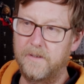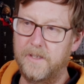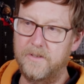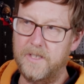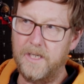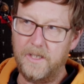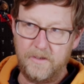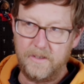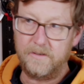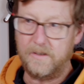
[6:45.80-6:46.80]
That's telling you
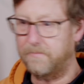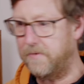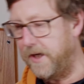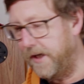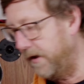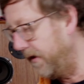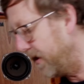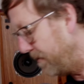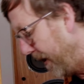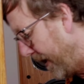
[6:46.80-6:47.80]
that I'm hitting at this
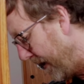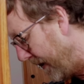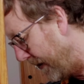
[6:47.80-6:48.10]
speaker.